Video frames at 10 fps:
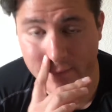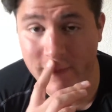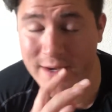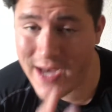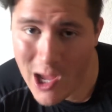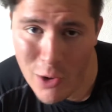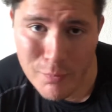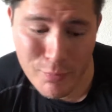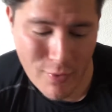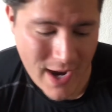For now,
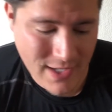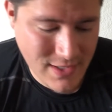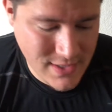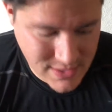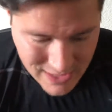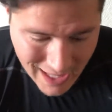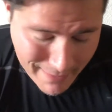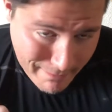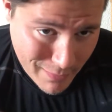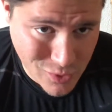practice
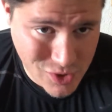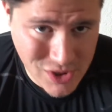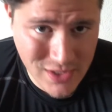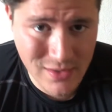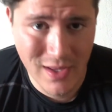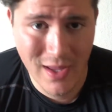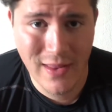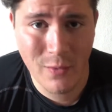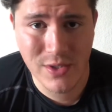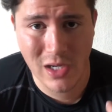that motion, okay,
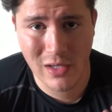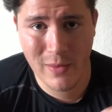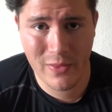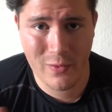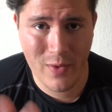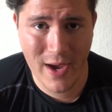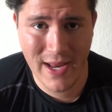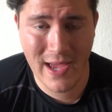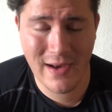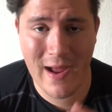that we talked about on the right
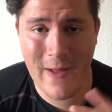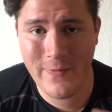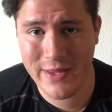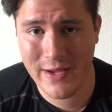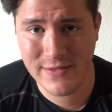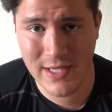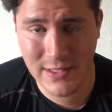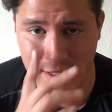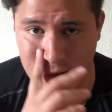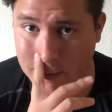hand and the left
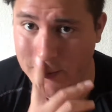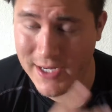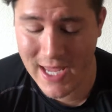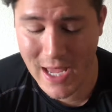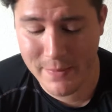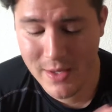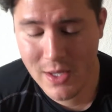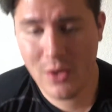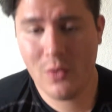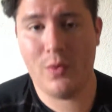hand. Just to recap,
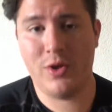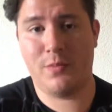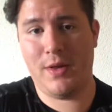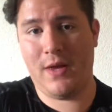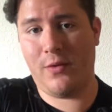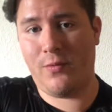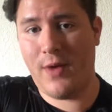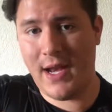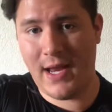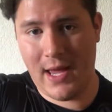when you're playing the
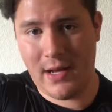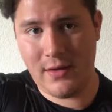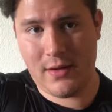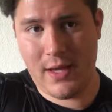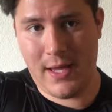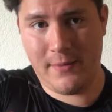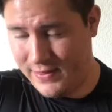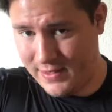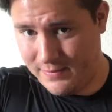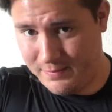right hand, okay,
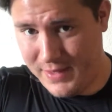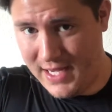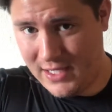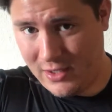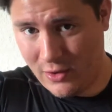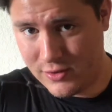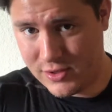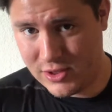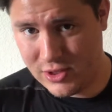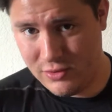the bead
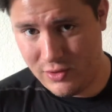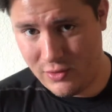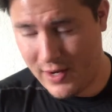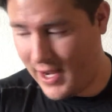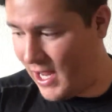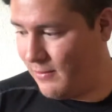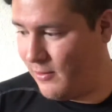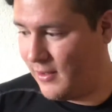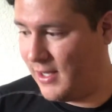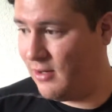goes to your
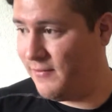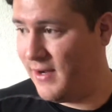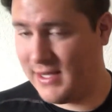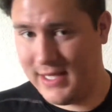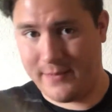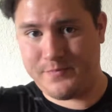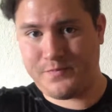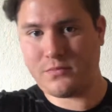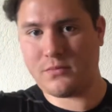elbow, okay, don't forget that.